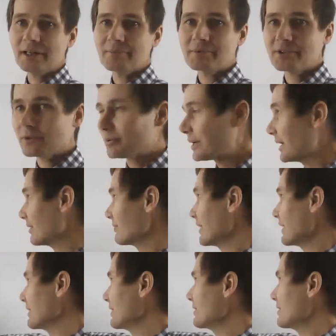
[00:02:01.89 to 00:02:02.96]
So we have
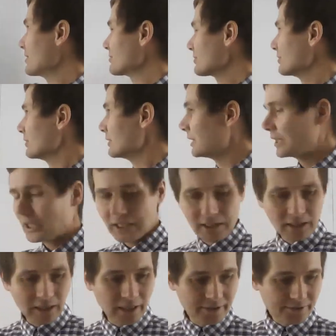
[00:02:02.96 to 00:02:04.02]
that initial
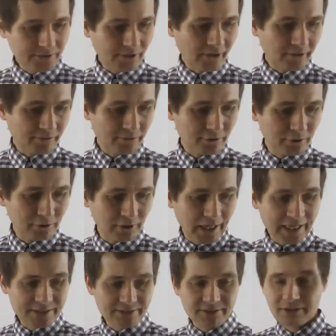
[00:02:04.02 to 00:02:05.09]
start rule.
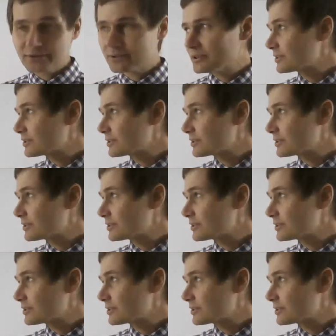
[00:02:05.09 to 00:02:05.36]
S goes